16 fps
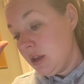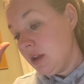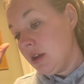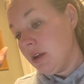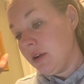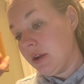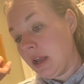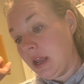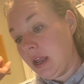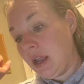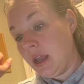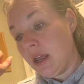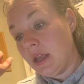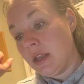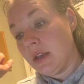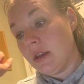Okay,
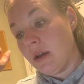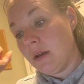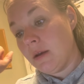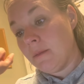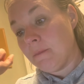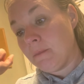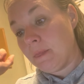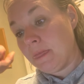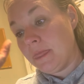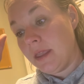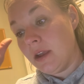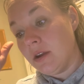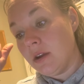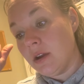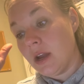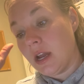and um,
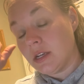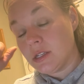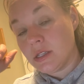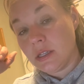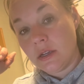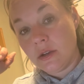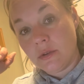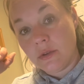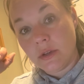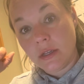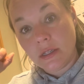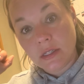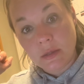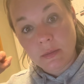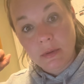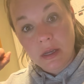they're actually going
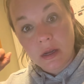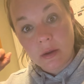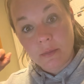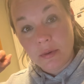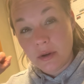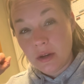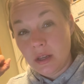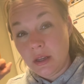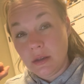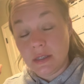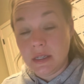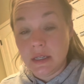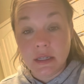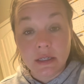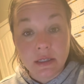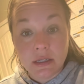to be a pretty
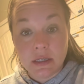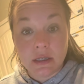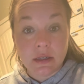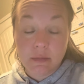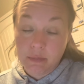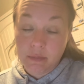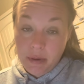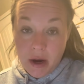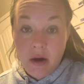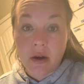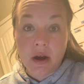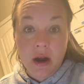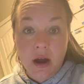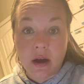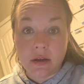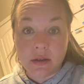decent
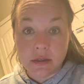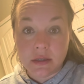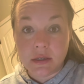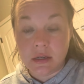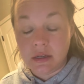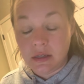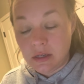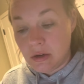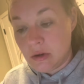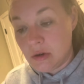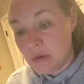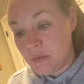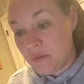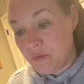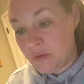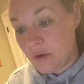powerhouse in
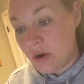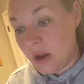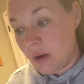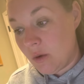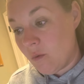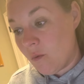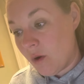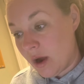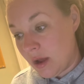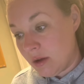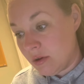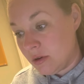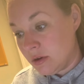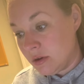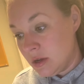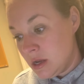Europe for a
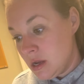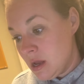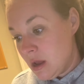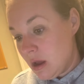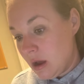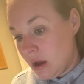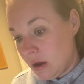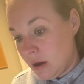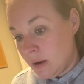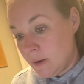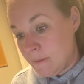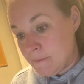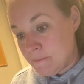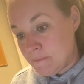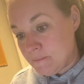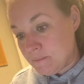while.
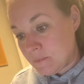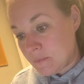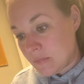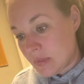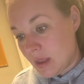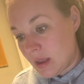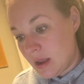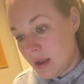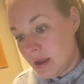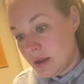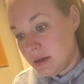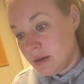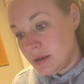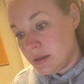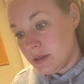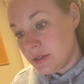Um,
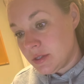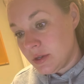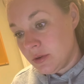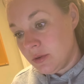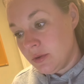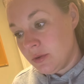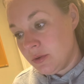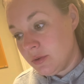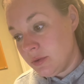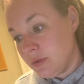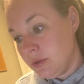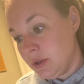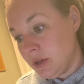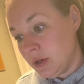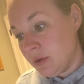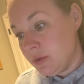and so,
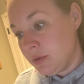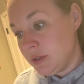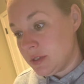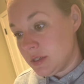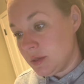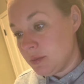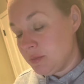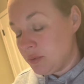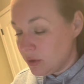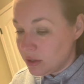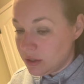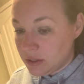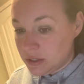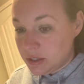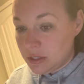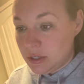you know, it's
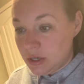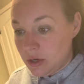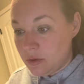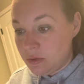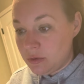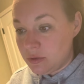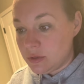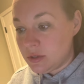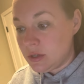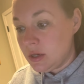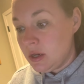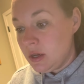important to note